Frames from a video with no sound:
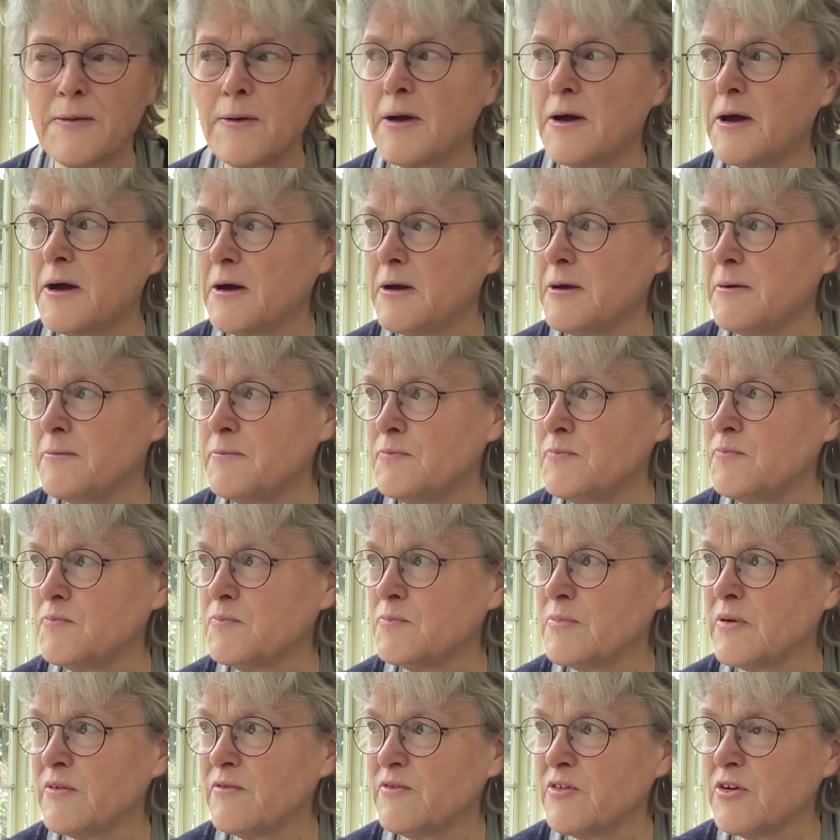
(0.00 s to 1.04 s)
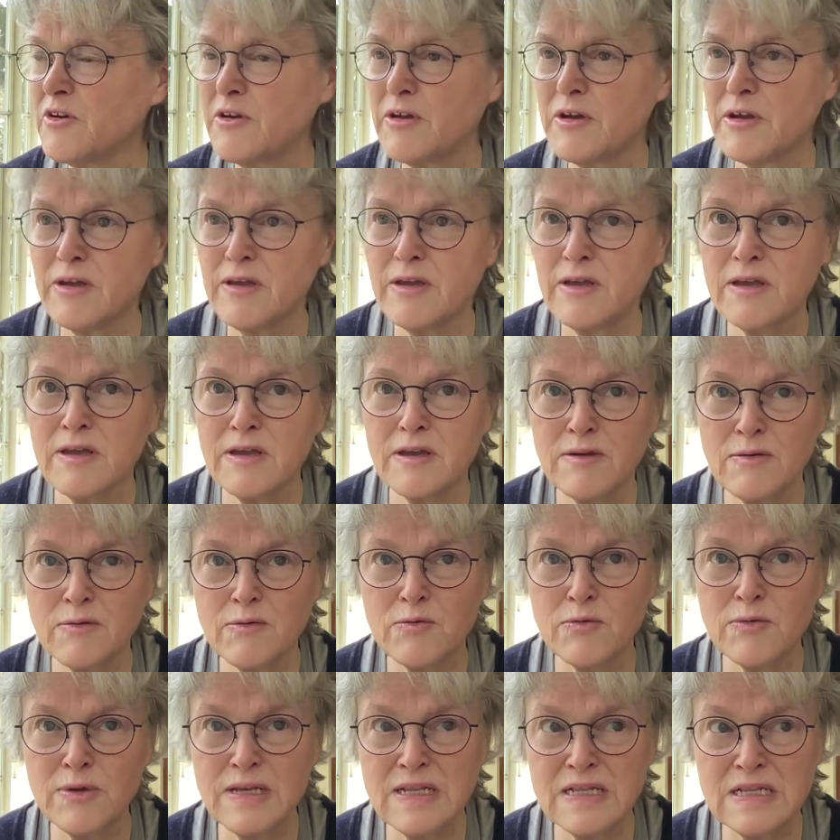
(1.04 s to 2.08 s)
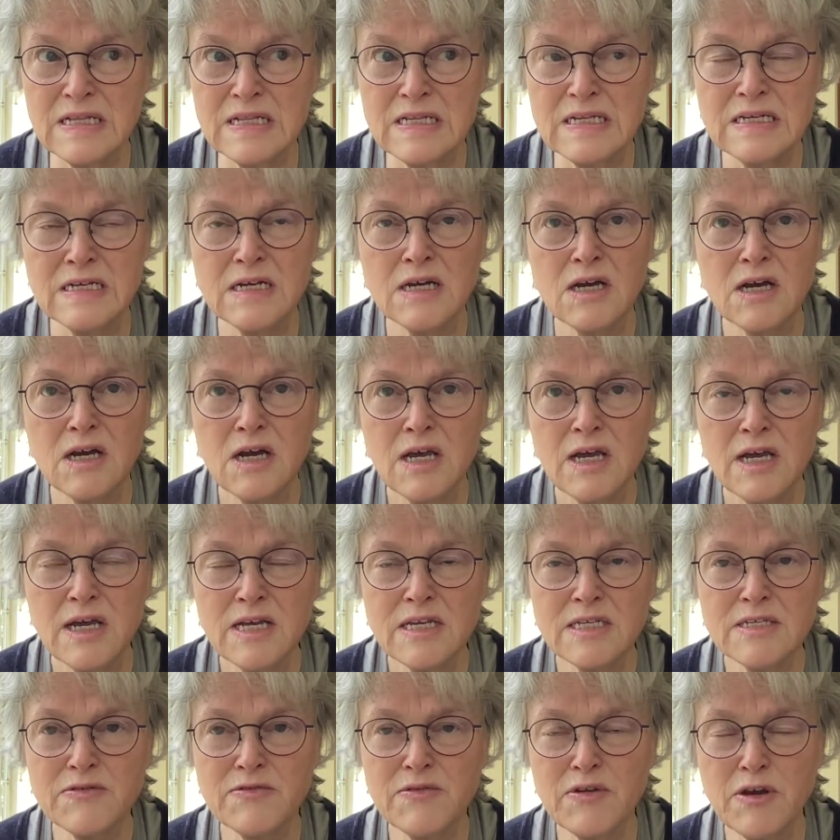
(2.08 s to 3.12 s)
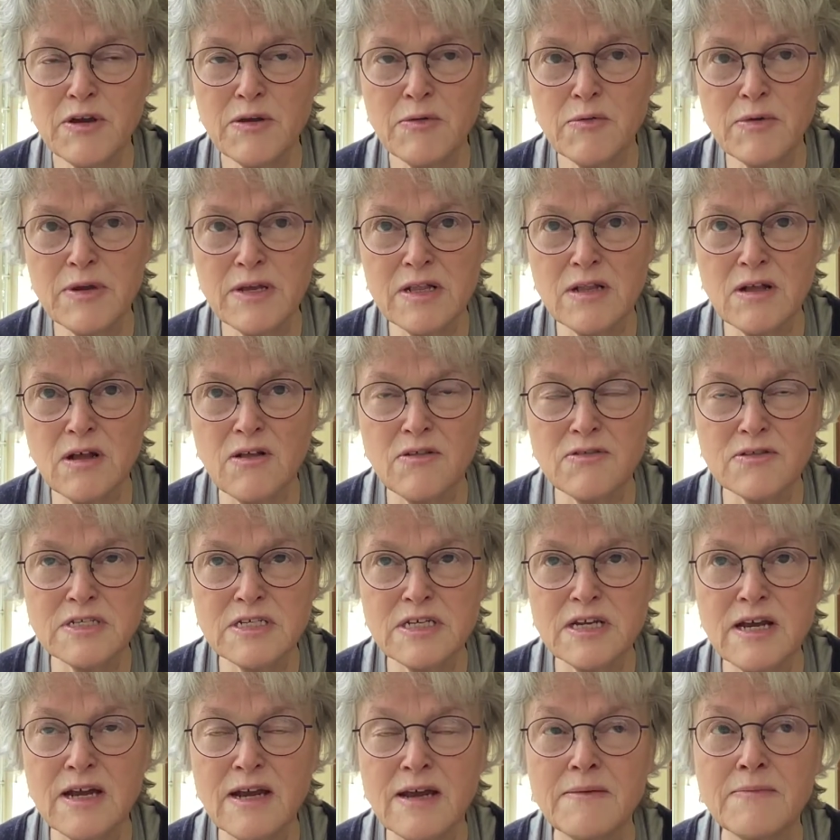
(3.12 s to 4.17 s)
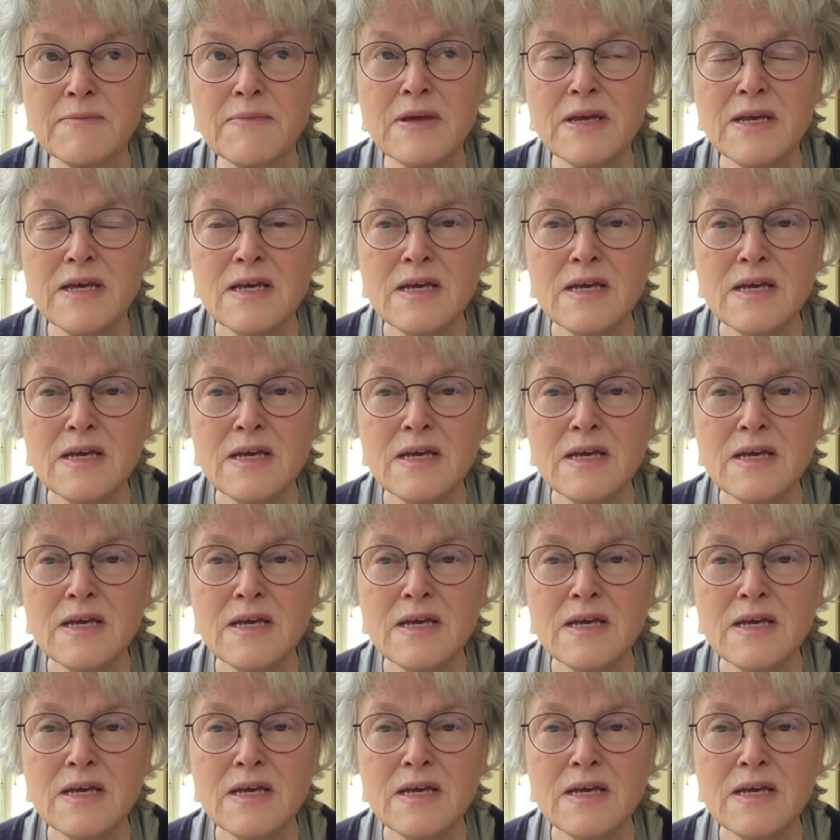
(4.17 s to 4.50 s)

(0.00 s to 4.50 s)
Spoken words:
but very real. It's very real all the time.